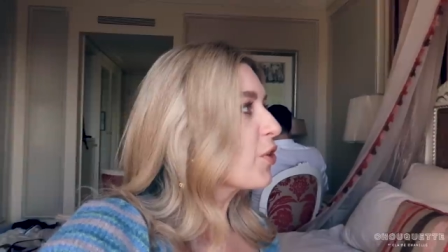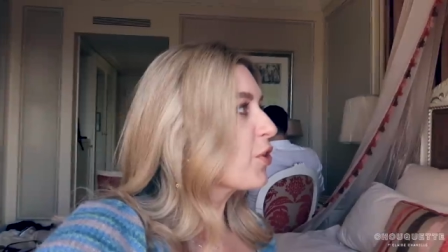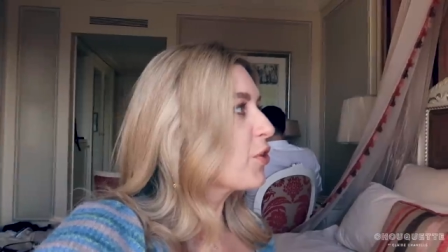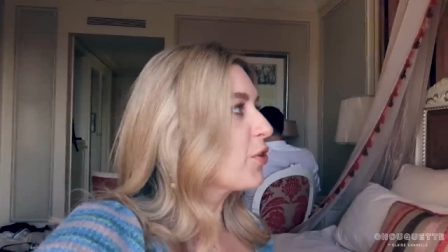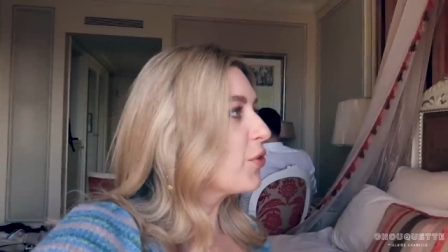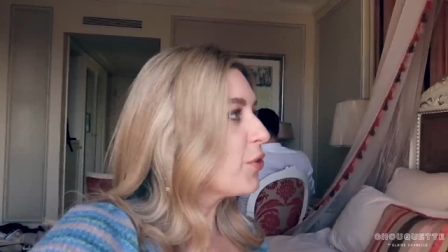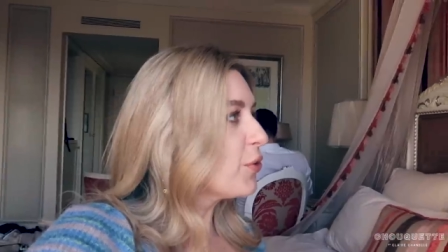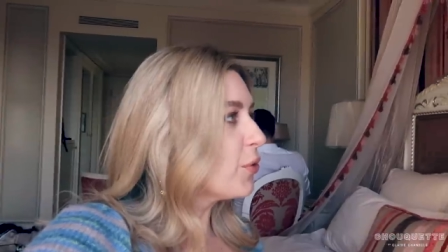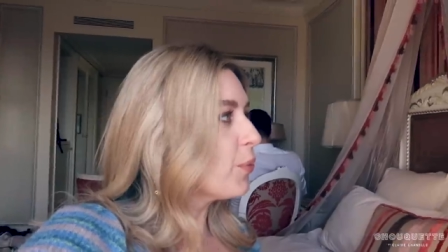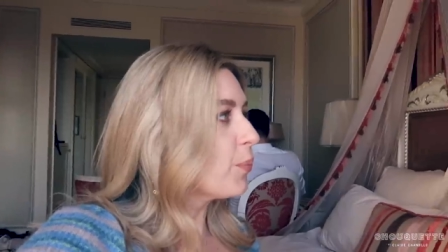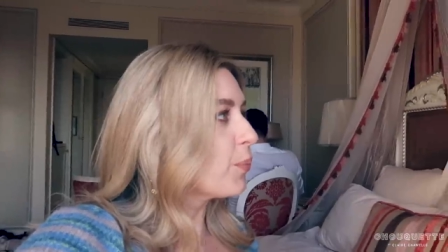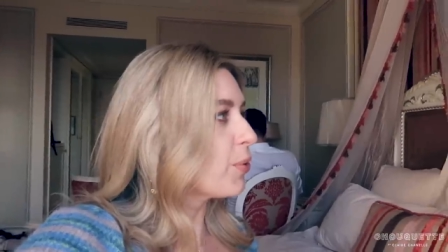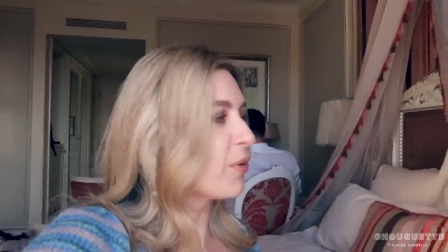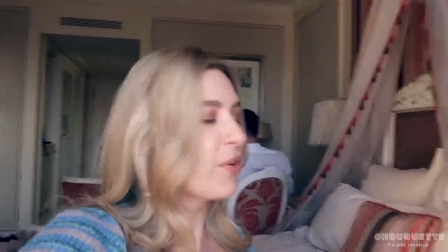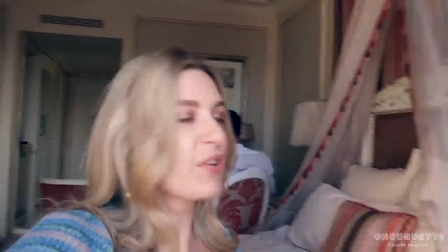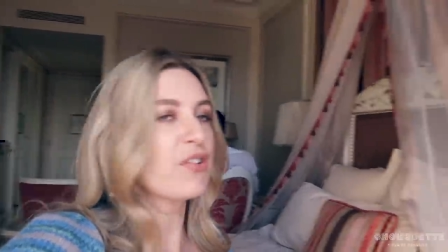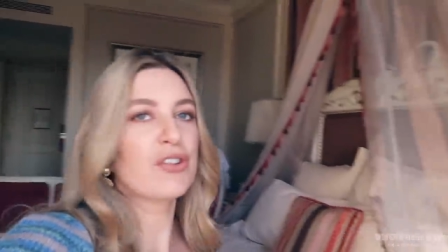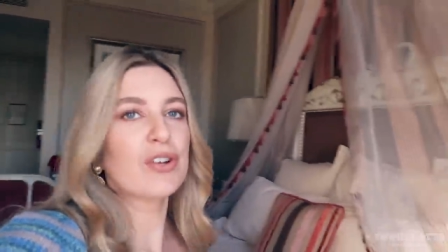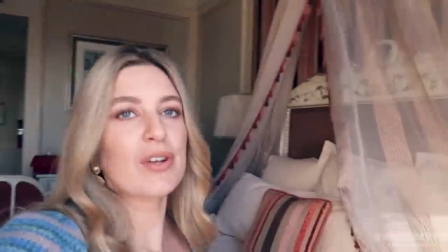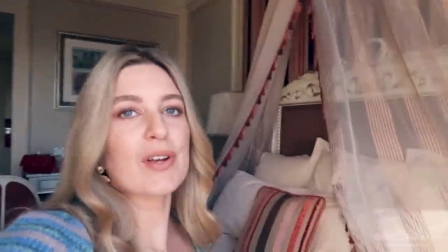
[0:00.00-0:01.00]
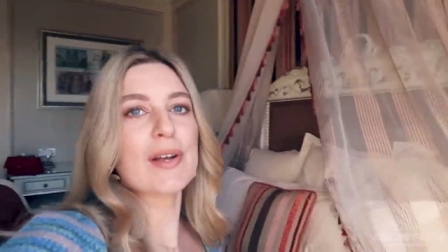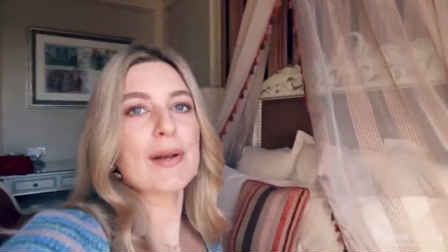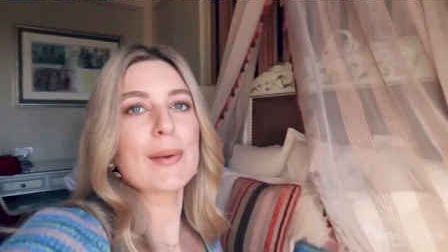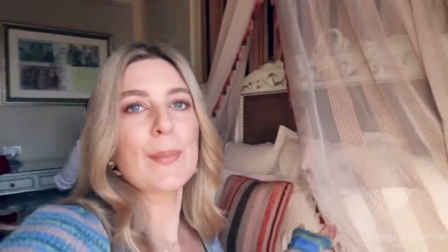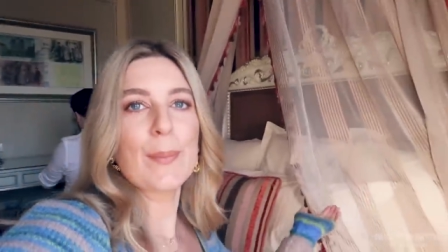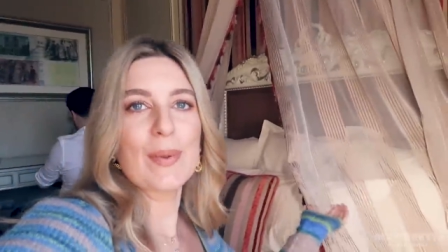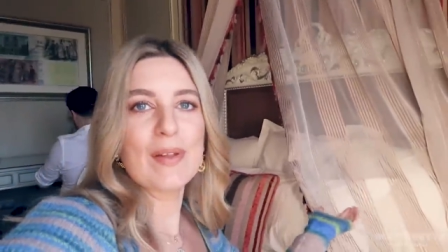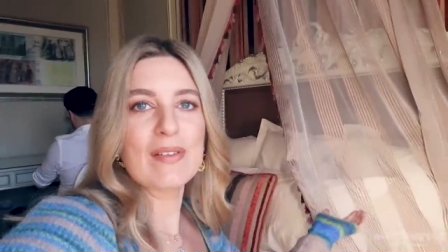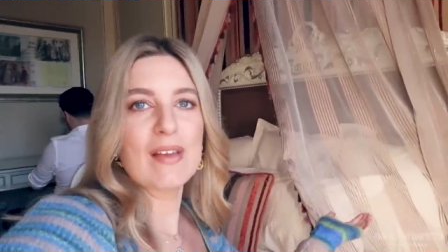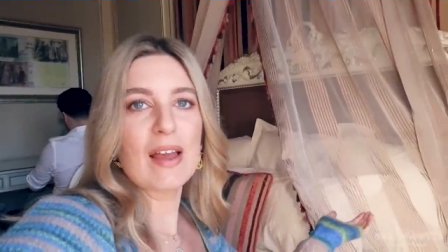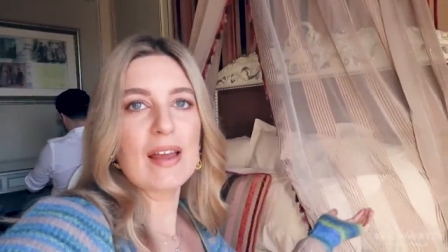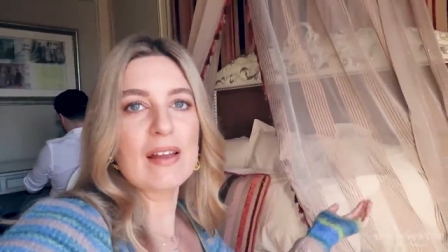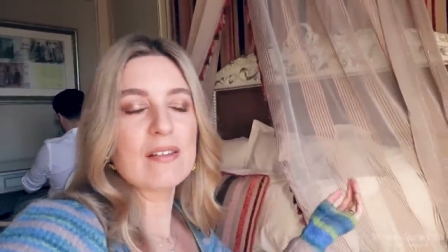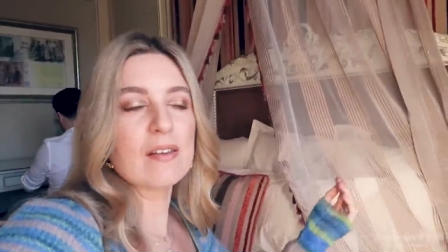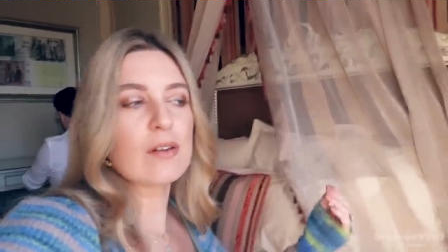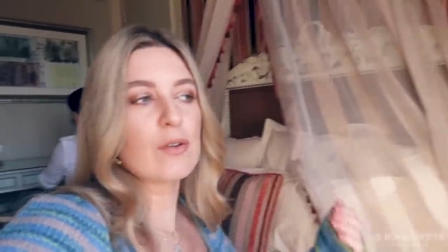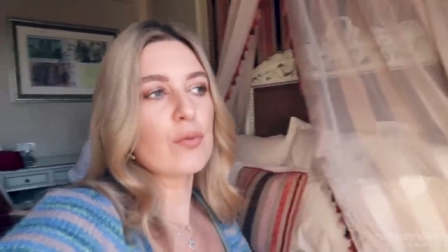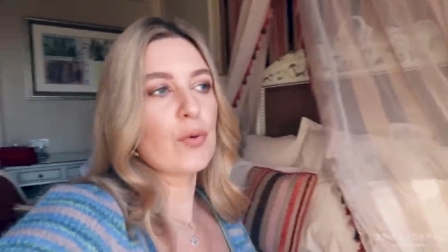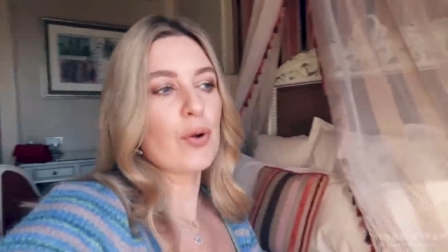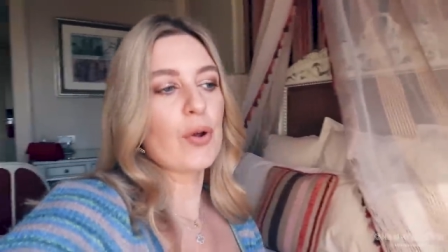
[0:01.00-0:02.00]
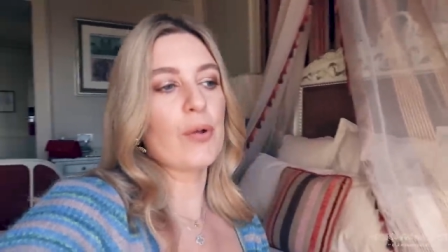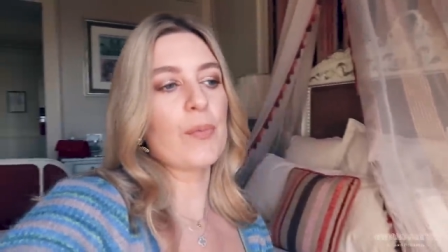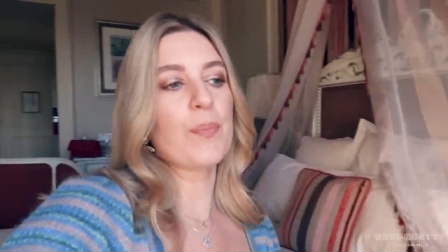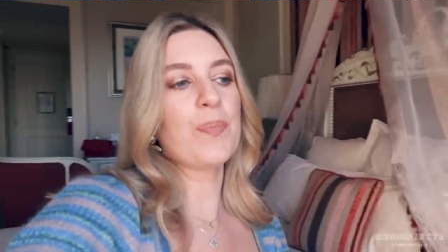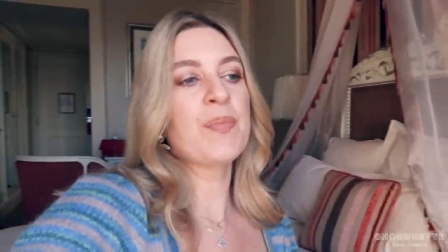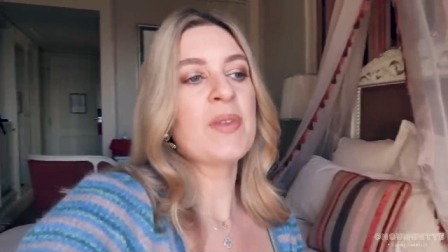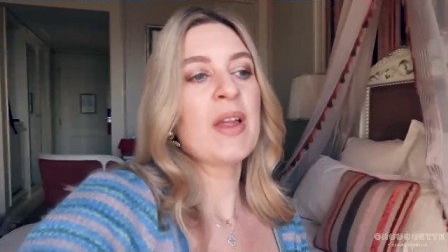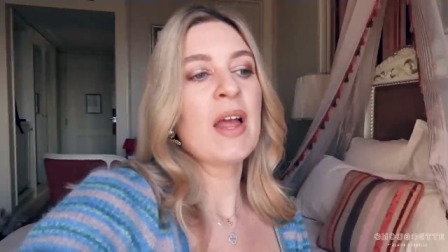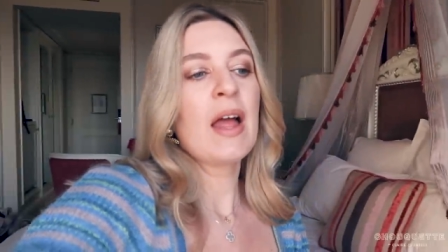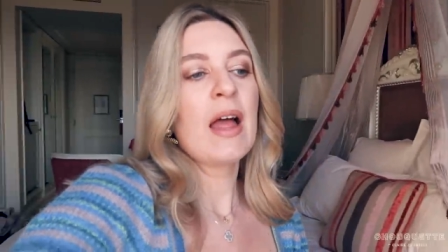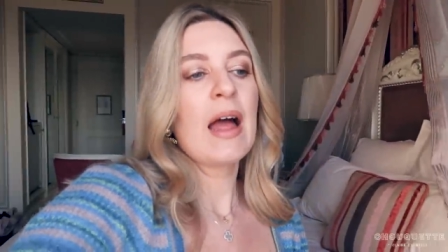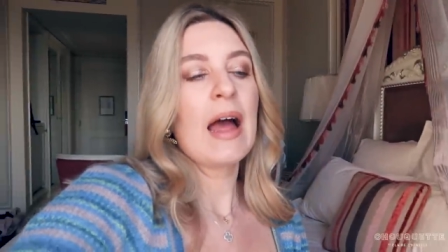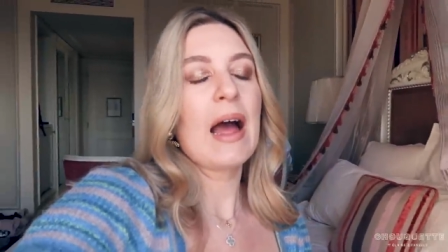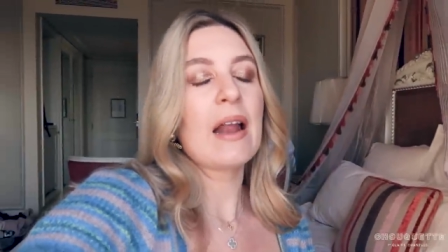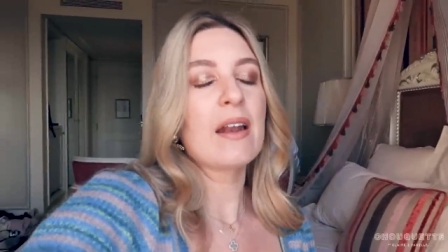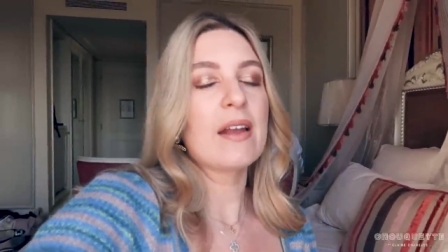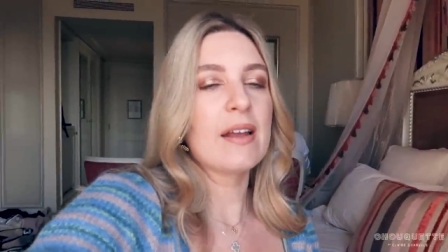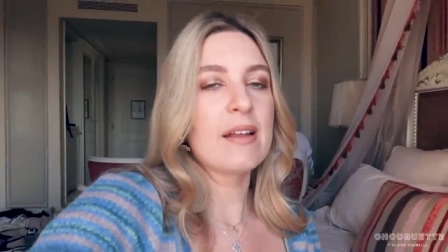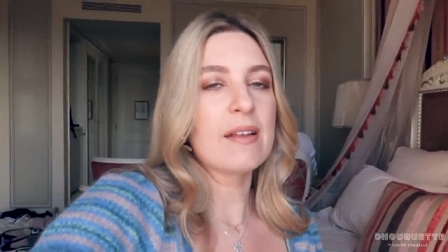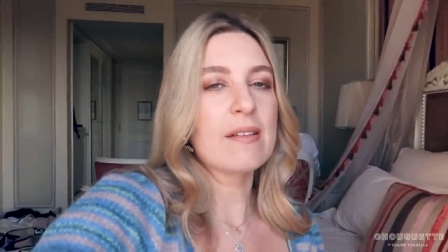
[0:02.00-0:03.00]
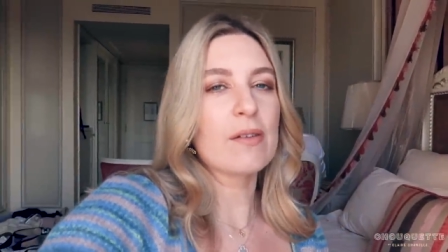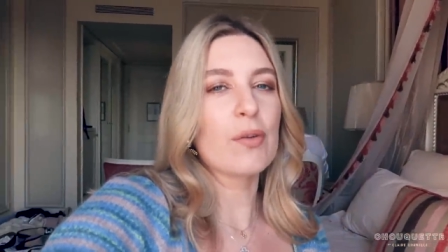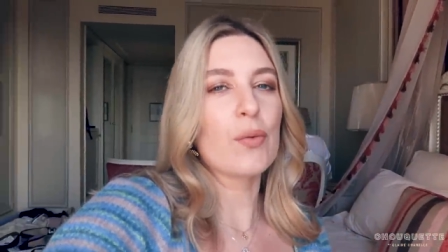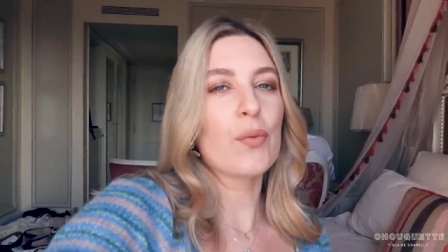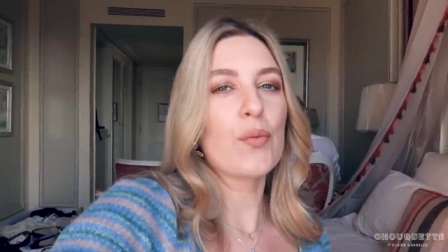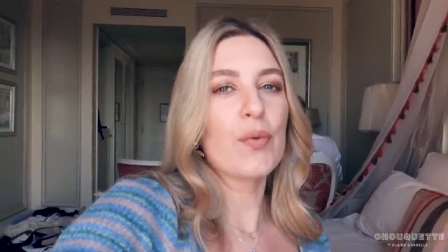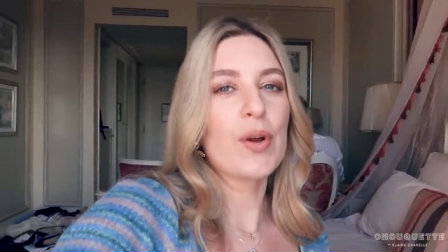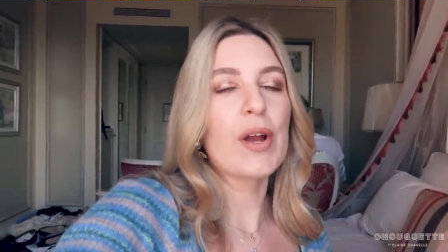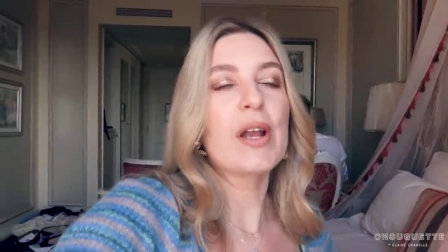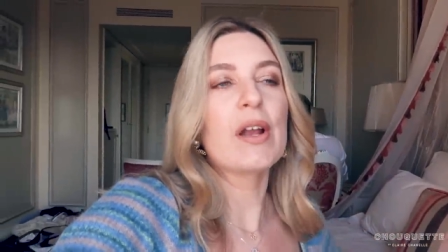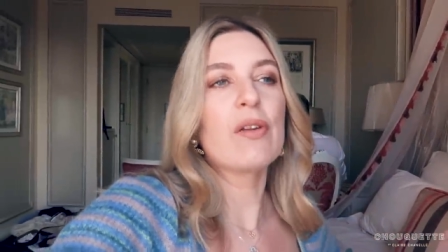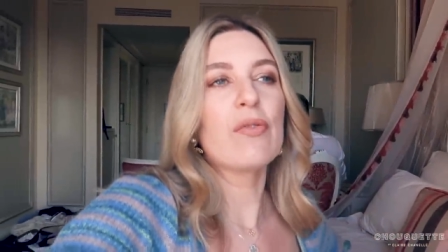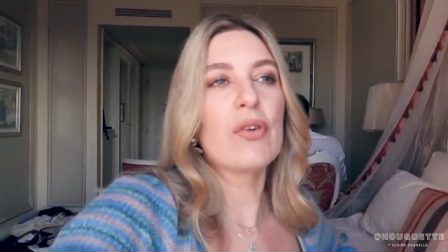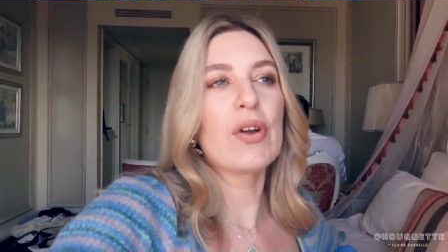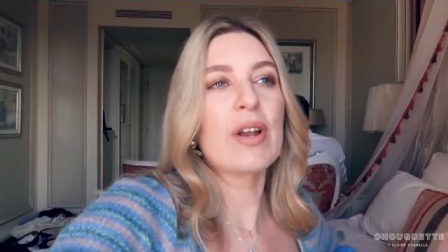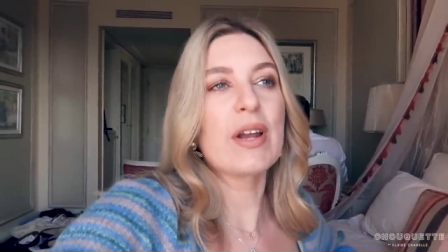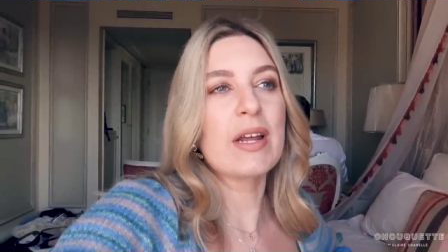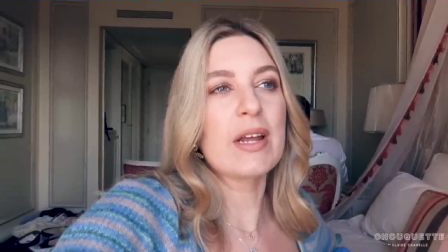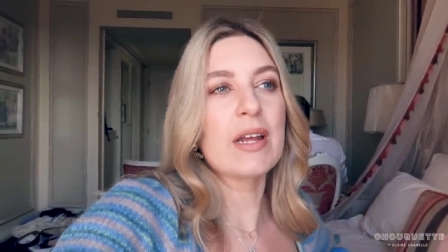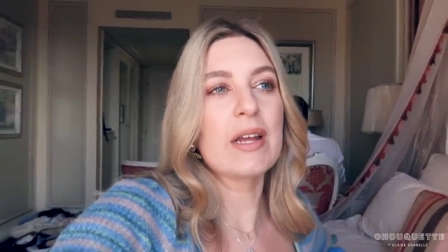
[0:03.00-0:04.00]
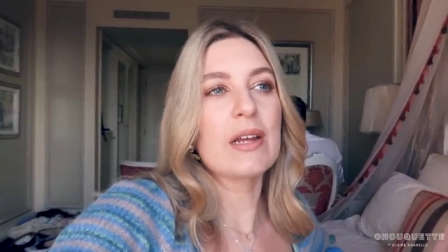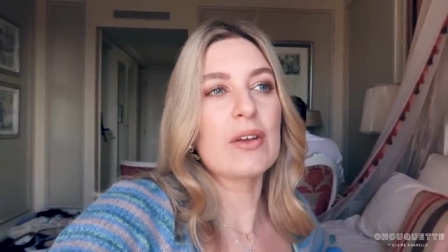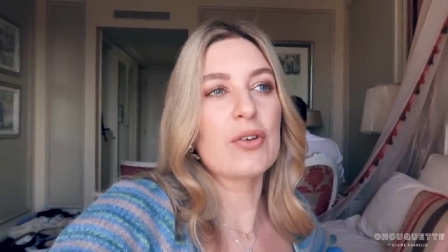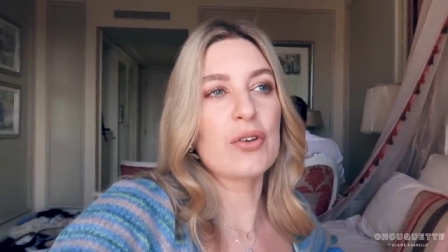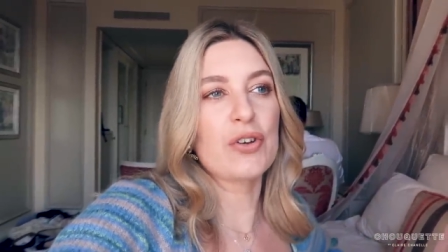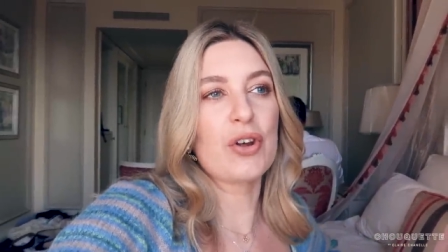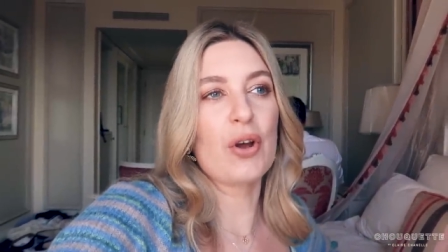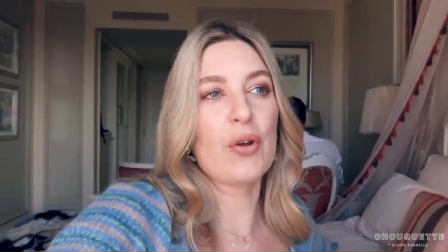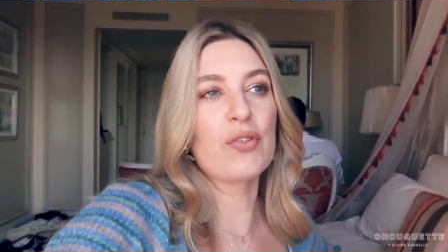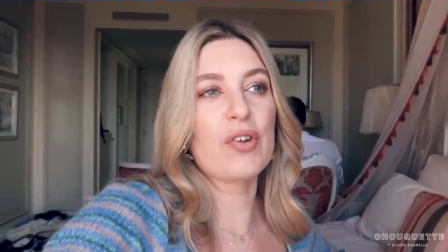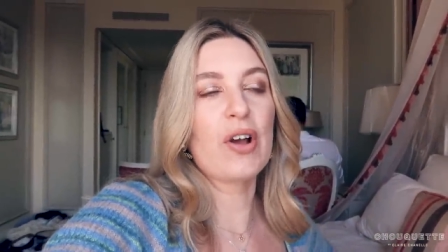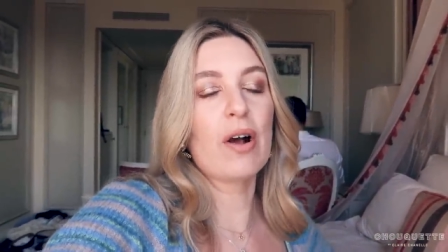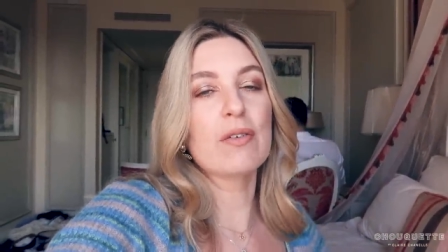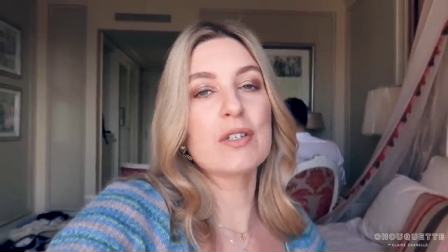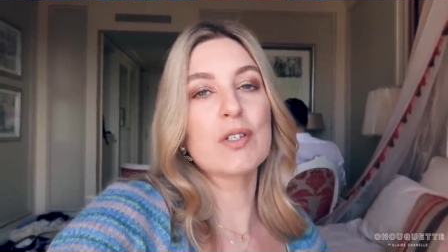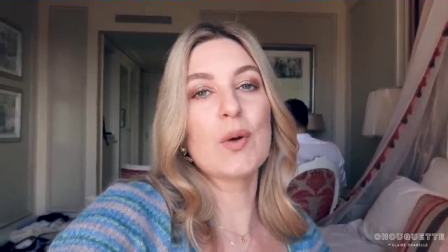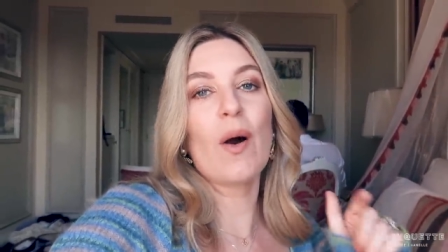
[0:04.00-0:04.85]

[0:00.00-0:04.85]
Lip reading: cute Parisian but dated room, and it is a really, really good hotel.